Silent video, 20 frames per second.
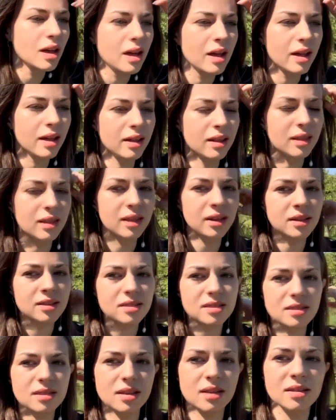And
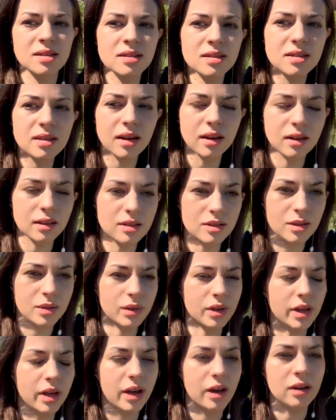this doesn't take into
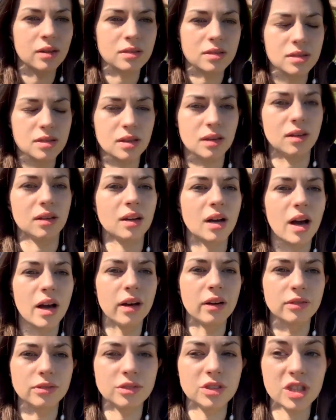account the kind
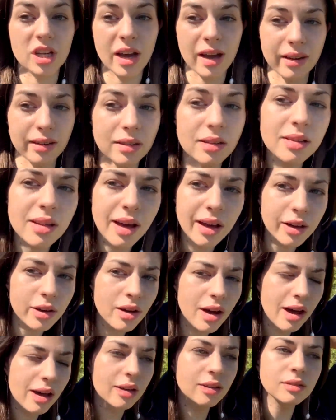of channel that you
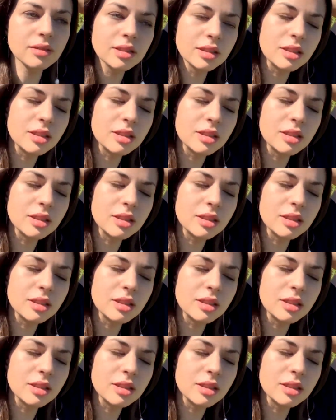have.